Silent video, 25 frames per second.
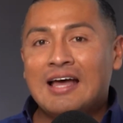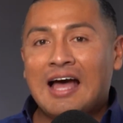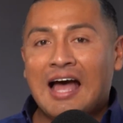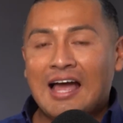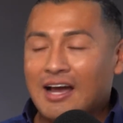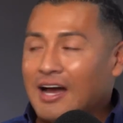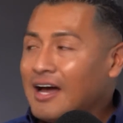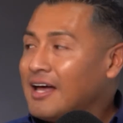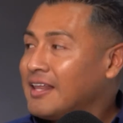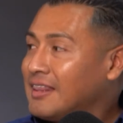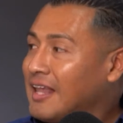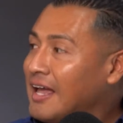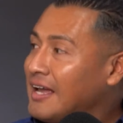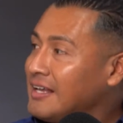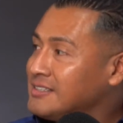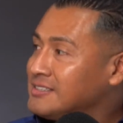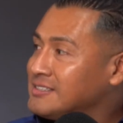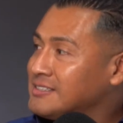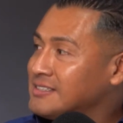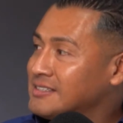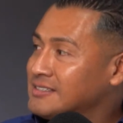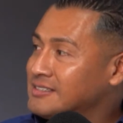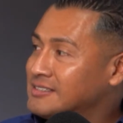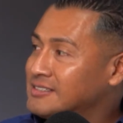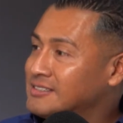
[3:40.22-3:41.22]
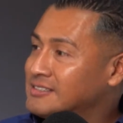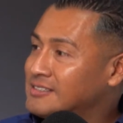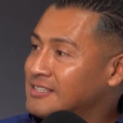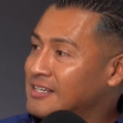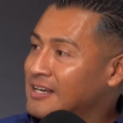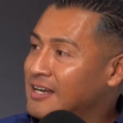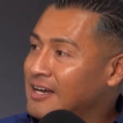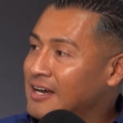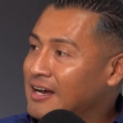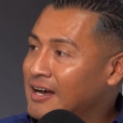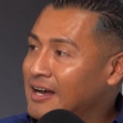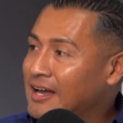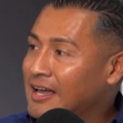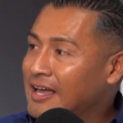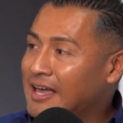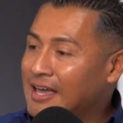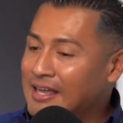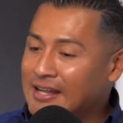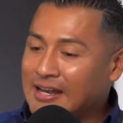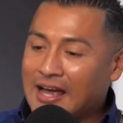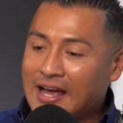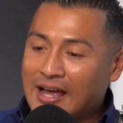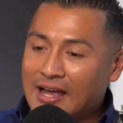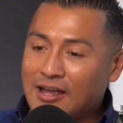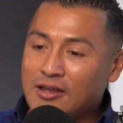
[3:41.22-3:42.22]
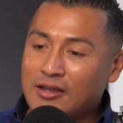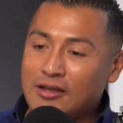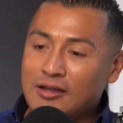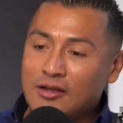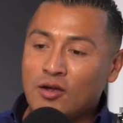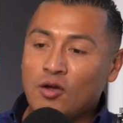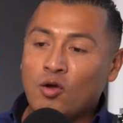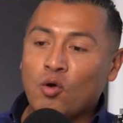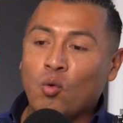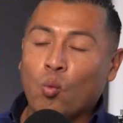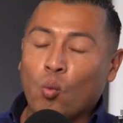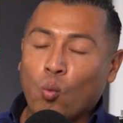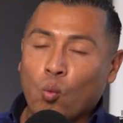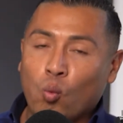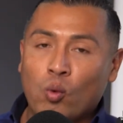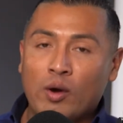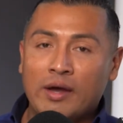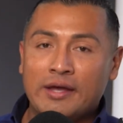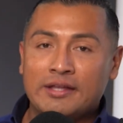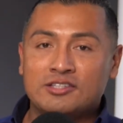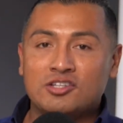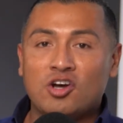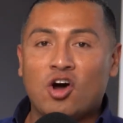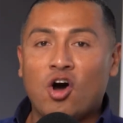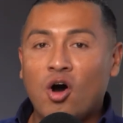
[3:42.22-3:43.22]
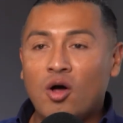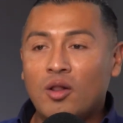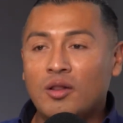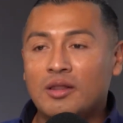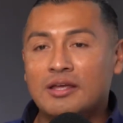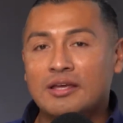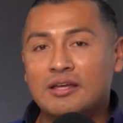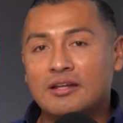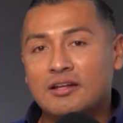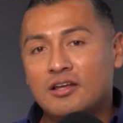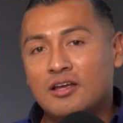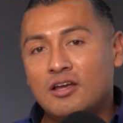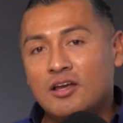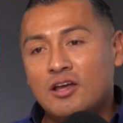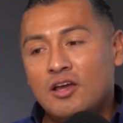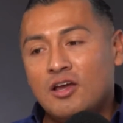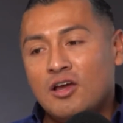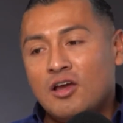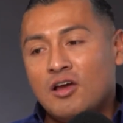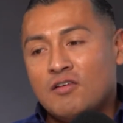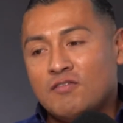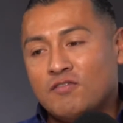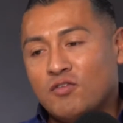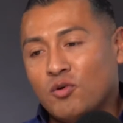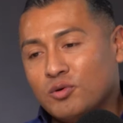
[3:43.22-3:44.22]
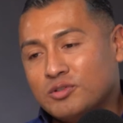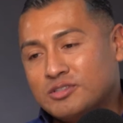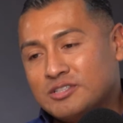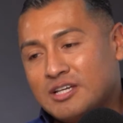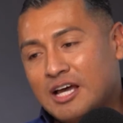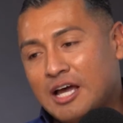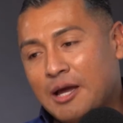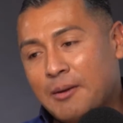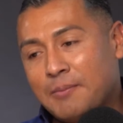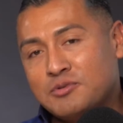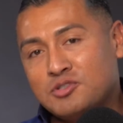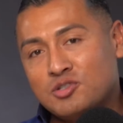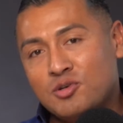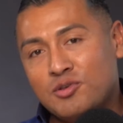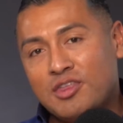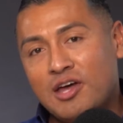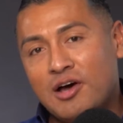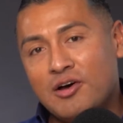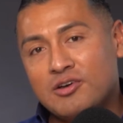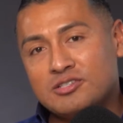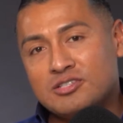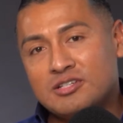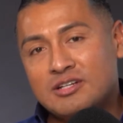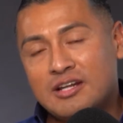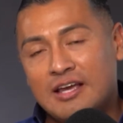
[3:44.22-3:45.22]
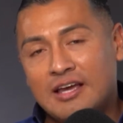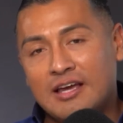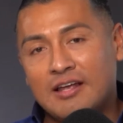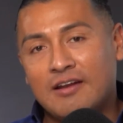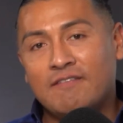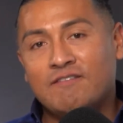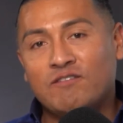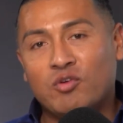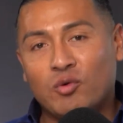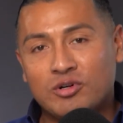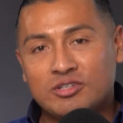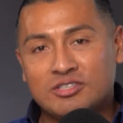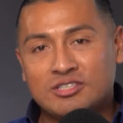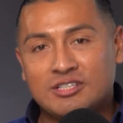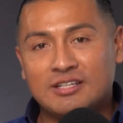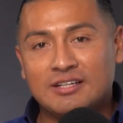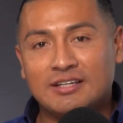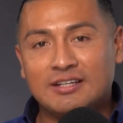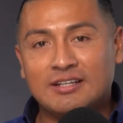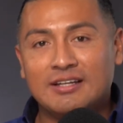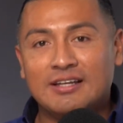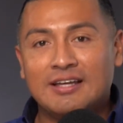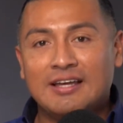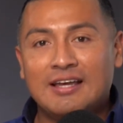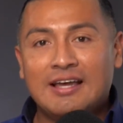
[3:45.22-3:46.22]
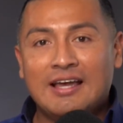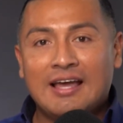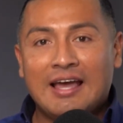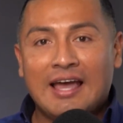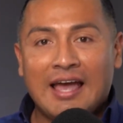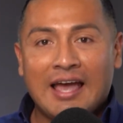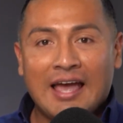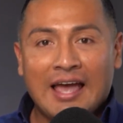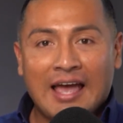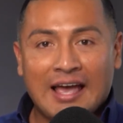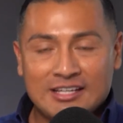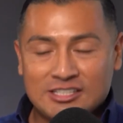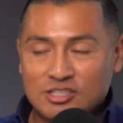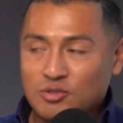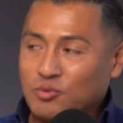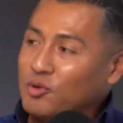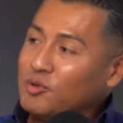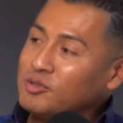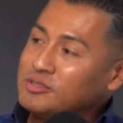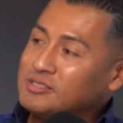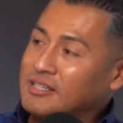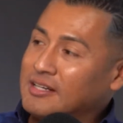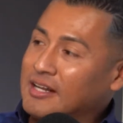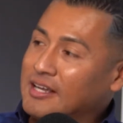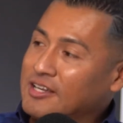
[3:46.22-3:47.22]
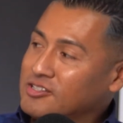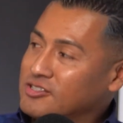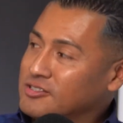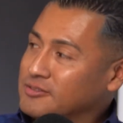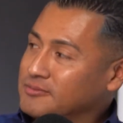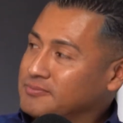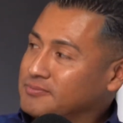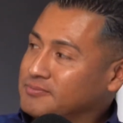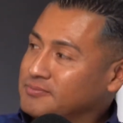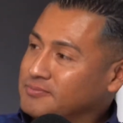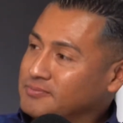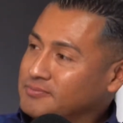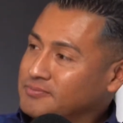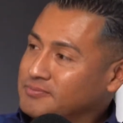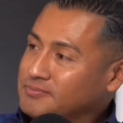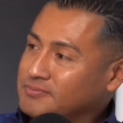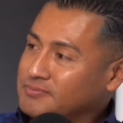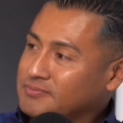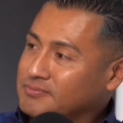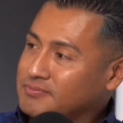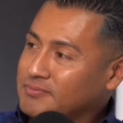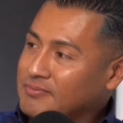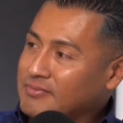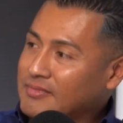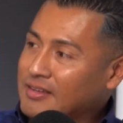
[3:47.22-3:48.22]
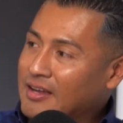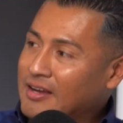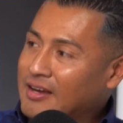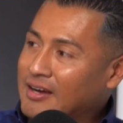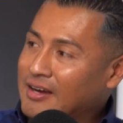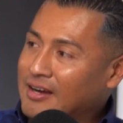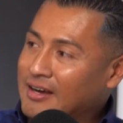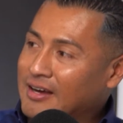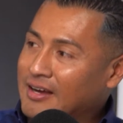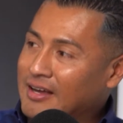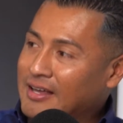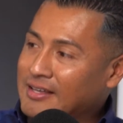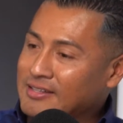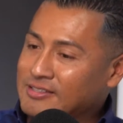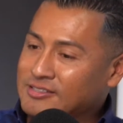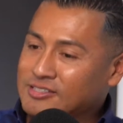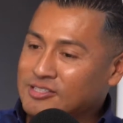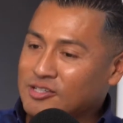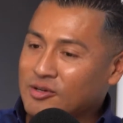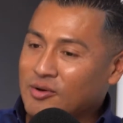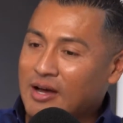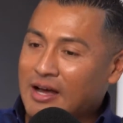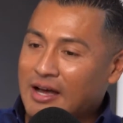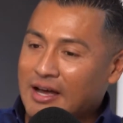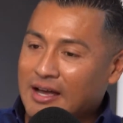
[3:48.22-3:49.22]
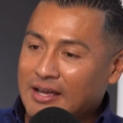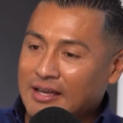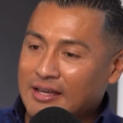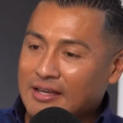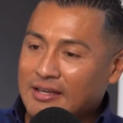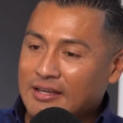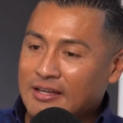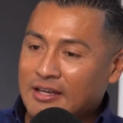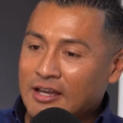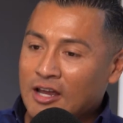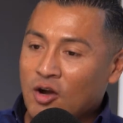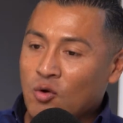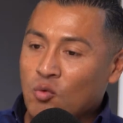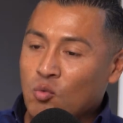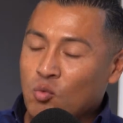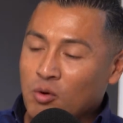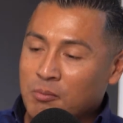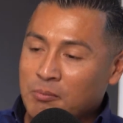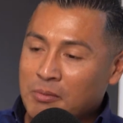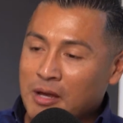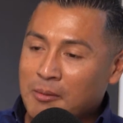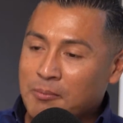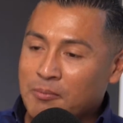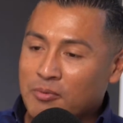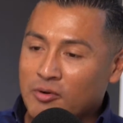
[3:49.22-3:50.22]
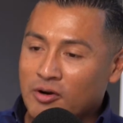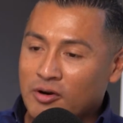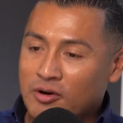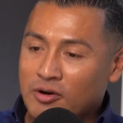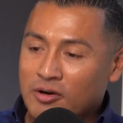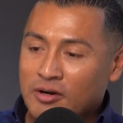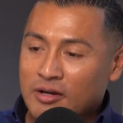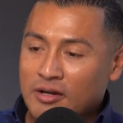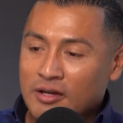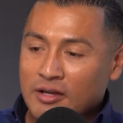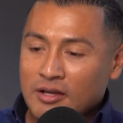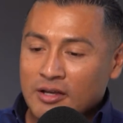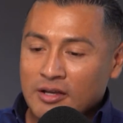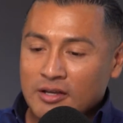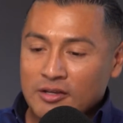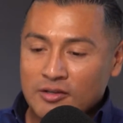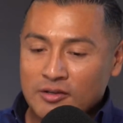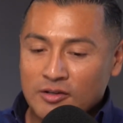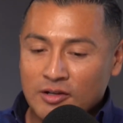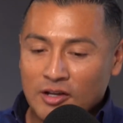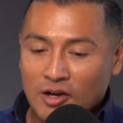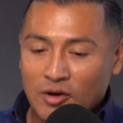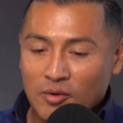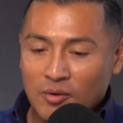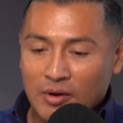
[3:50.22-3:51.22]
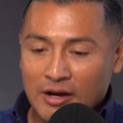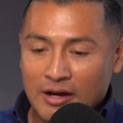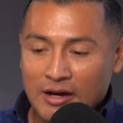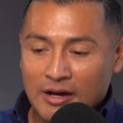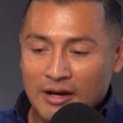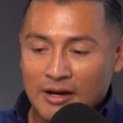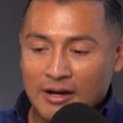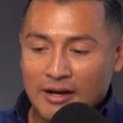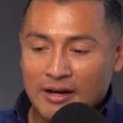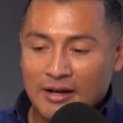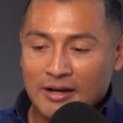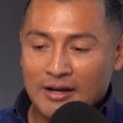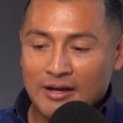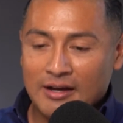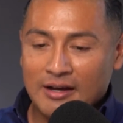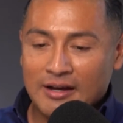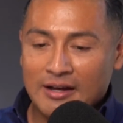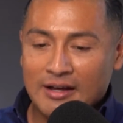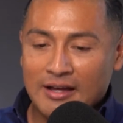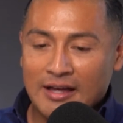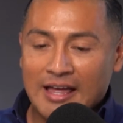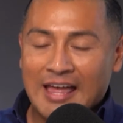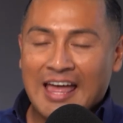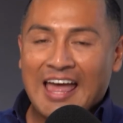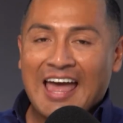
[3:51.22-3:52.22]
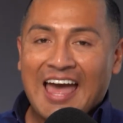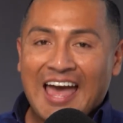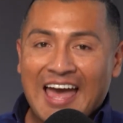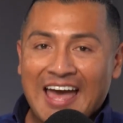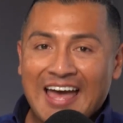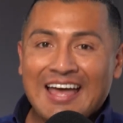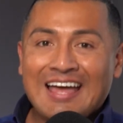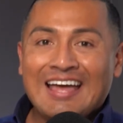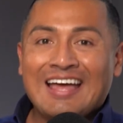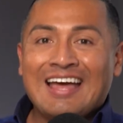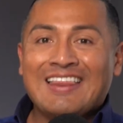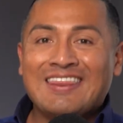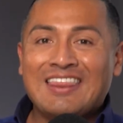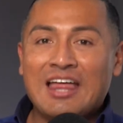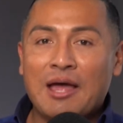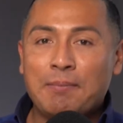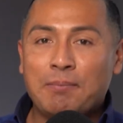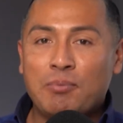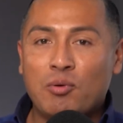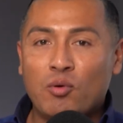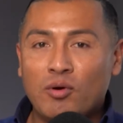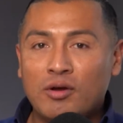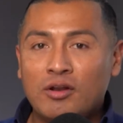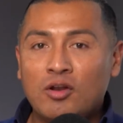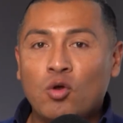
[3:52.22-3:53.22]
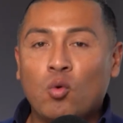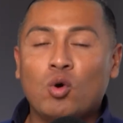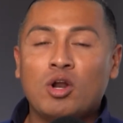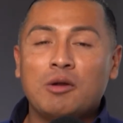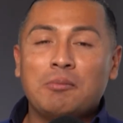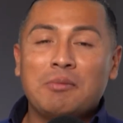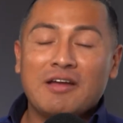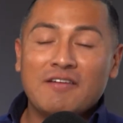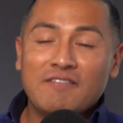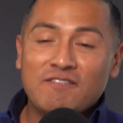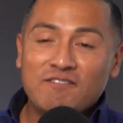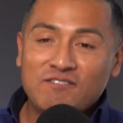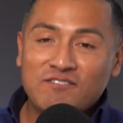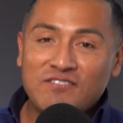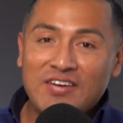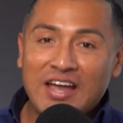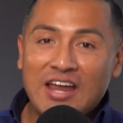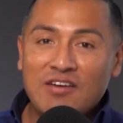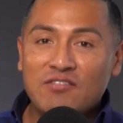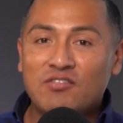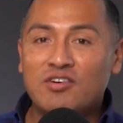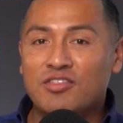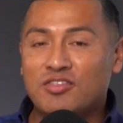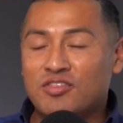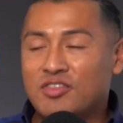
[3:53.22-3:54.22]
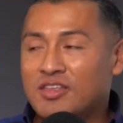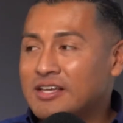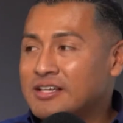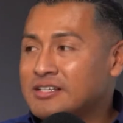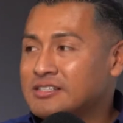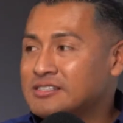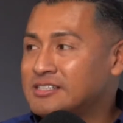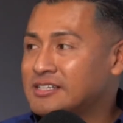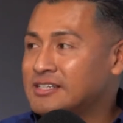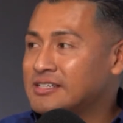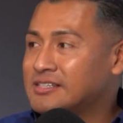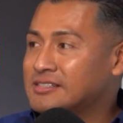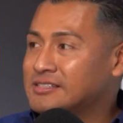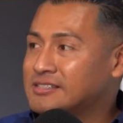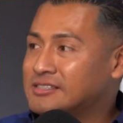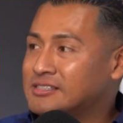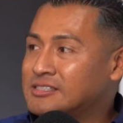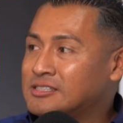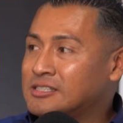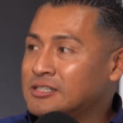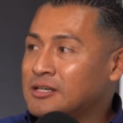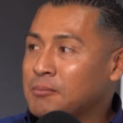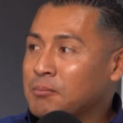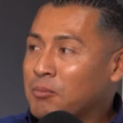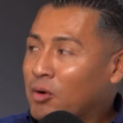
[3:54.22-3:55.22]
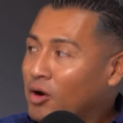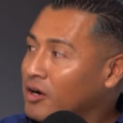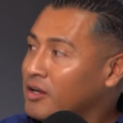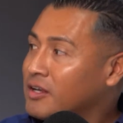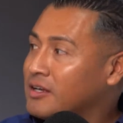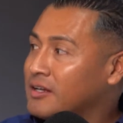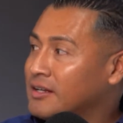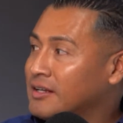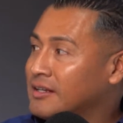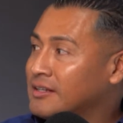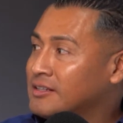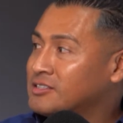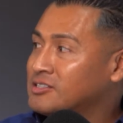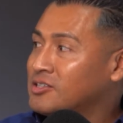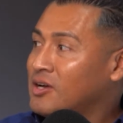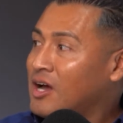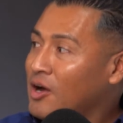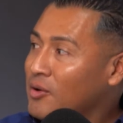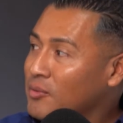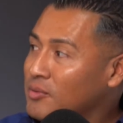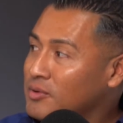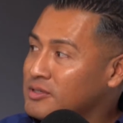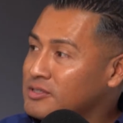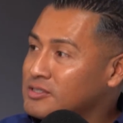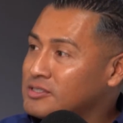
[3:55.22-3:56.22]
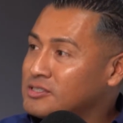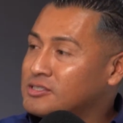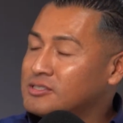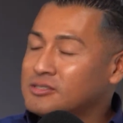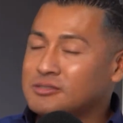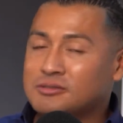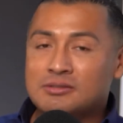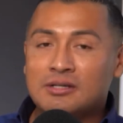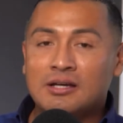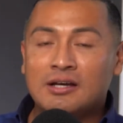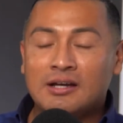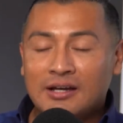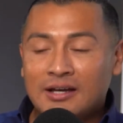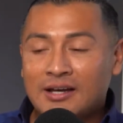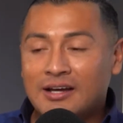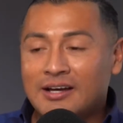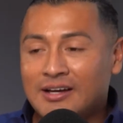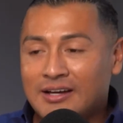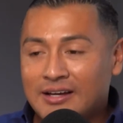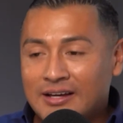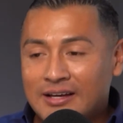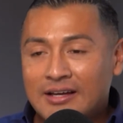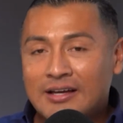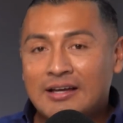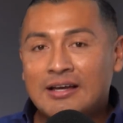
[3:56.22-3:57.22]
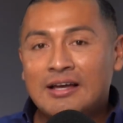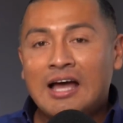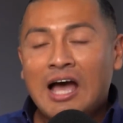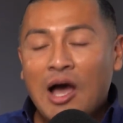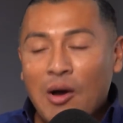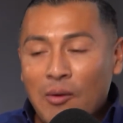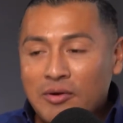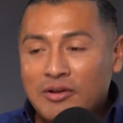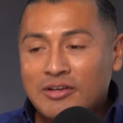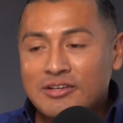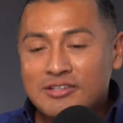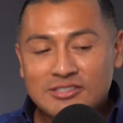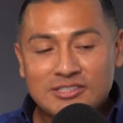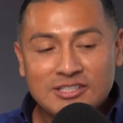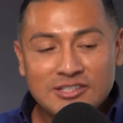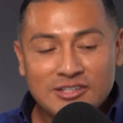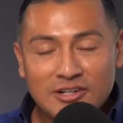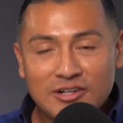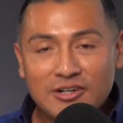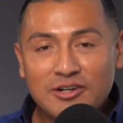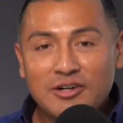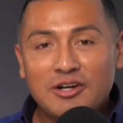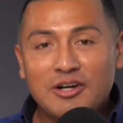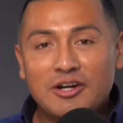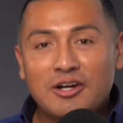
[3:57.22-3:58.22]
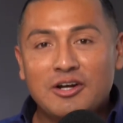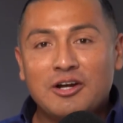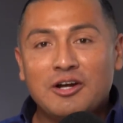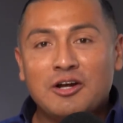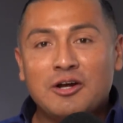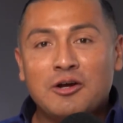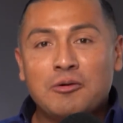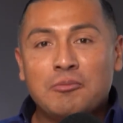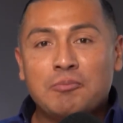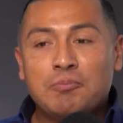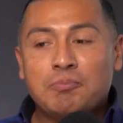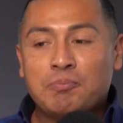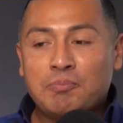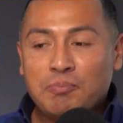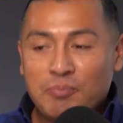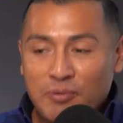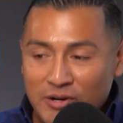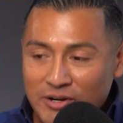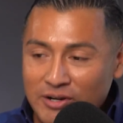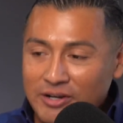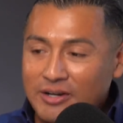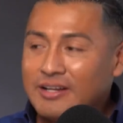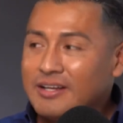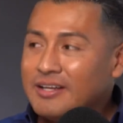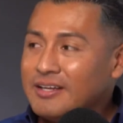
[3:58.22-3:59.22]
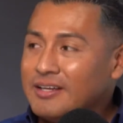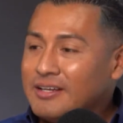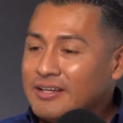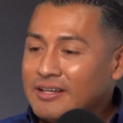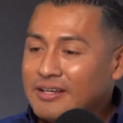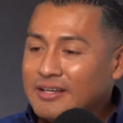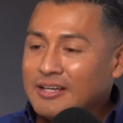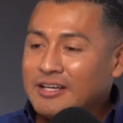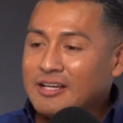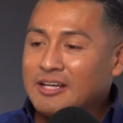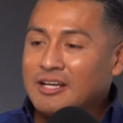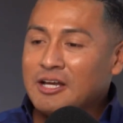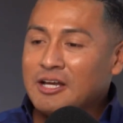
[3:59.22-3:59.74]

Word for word: I got licensed, uh, and I went all in full time 2014 as a real estate agent. Uh, and so I remember, you know, uh, uh, at that point, one of my favorite things is marketing. So I was, uh, uh, I would consider pretty,